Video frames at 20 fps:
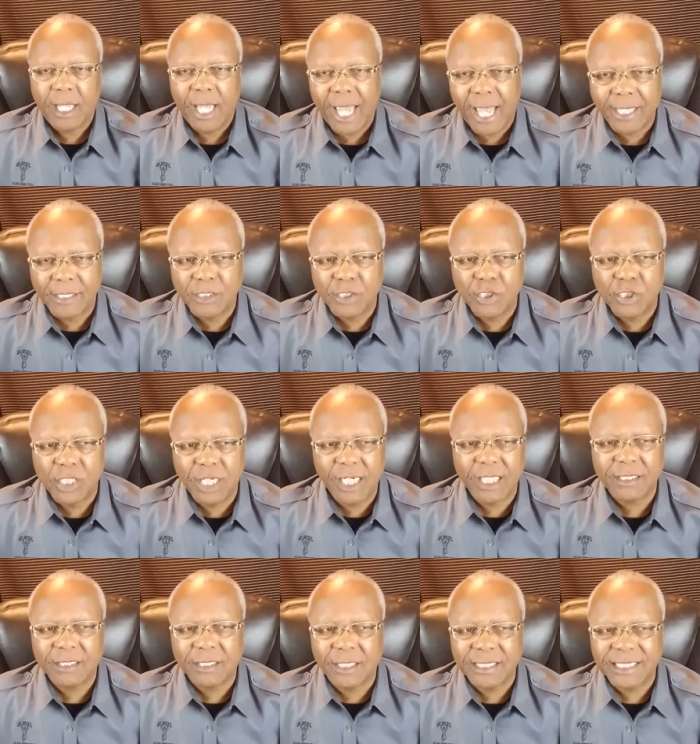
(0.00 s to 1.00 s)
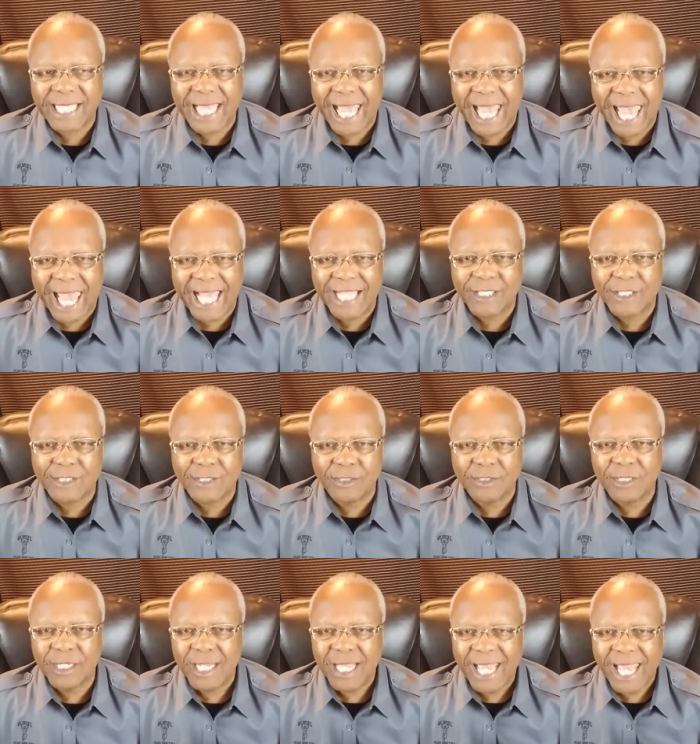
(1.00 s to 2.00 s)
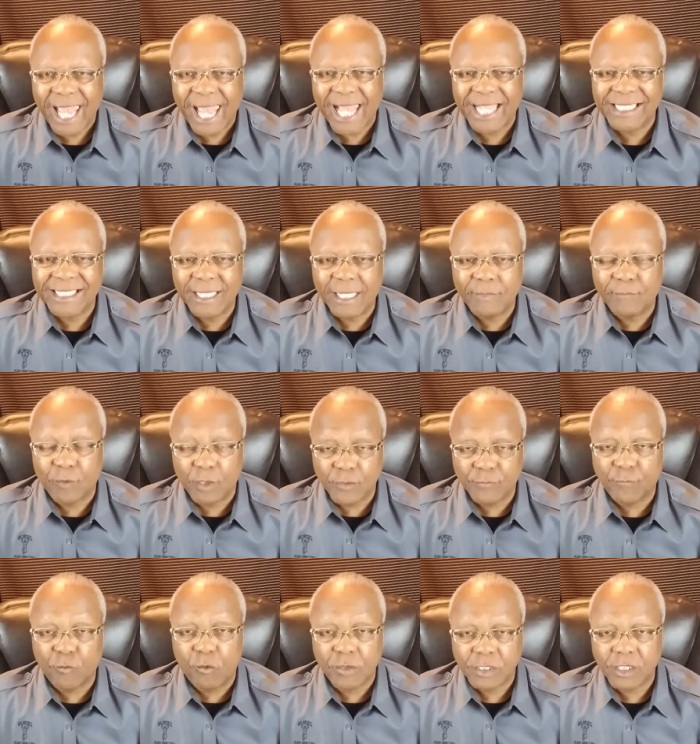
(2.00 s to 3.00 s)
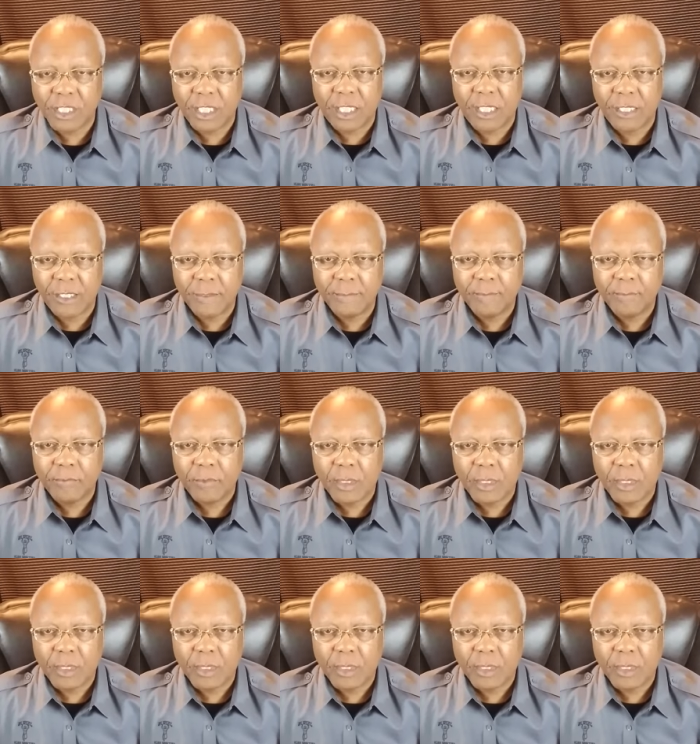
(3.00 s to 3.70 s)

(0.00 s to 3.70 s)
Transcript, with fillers: And Jesus answered, and in verse 14,